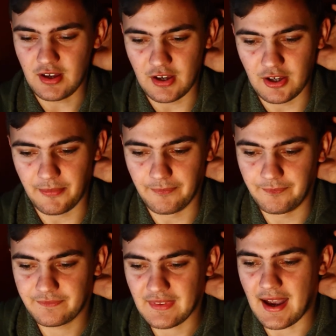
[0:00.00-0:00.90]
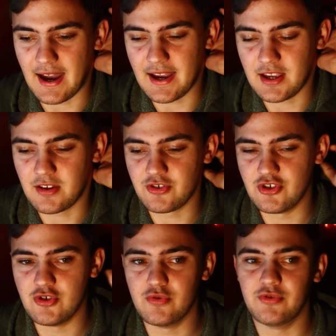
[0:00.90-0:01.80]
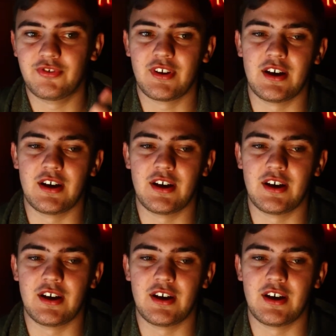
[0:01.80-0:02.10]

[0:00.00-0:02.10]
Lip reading: I use